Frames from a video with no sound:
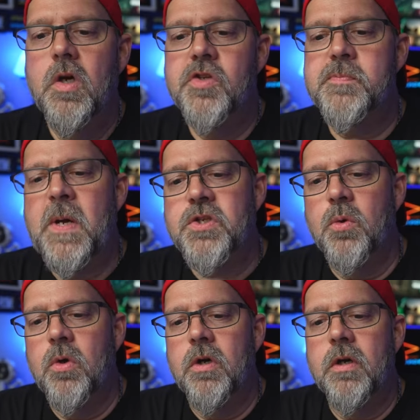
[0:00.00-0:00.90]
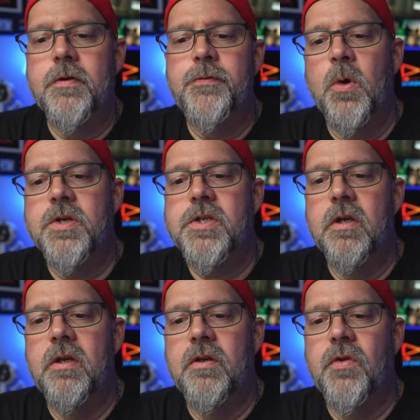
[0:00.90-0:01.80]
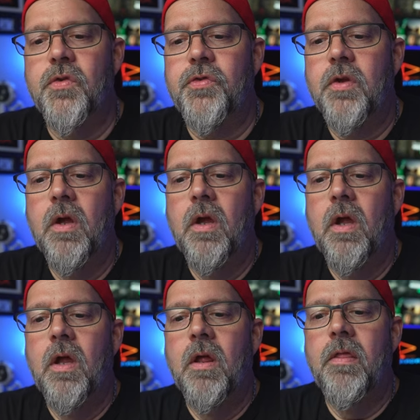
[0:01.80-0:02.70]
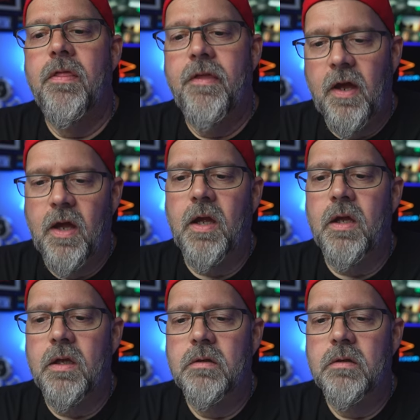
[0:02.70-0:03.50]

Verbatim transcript: Special word of the fortune is they.